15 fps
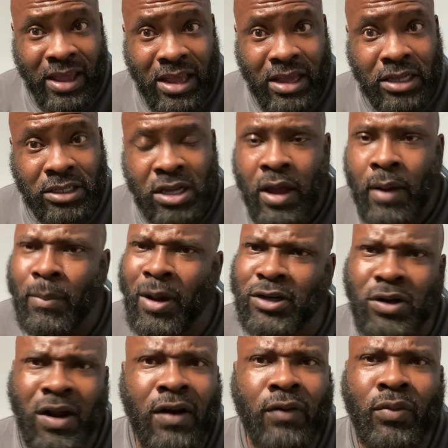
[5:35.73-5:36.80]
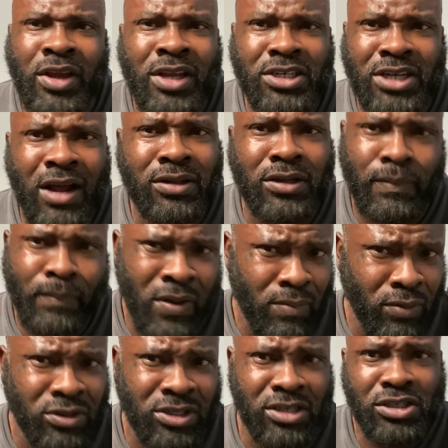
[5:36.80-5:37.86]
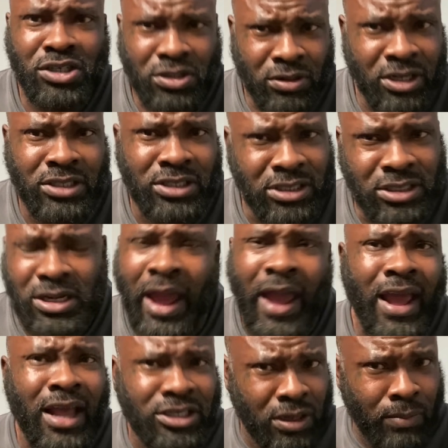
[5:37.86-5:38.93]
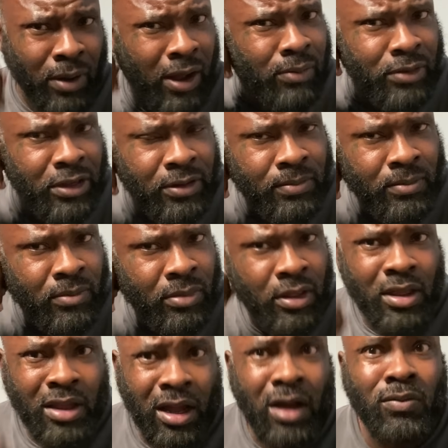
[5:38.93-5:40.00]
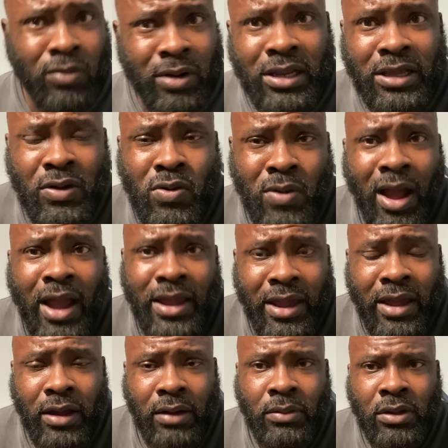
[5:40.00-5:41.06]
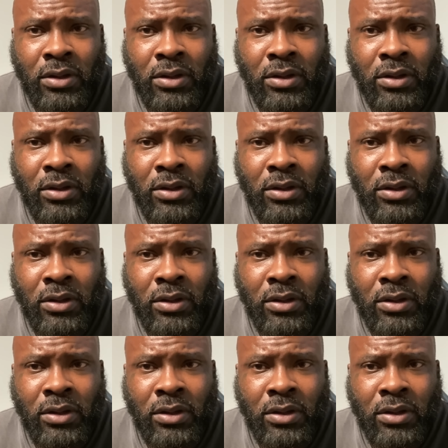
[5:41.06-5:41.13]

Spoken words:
is by trying to reach out to people in the streets and ask about me. I'm really who I am.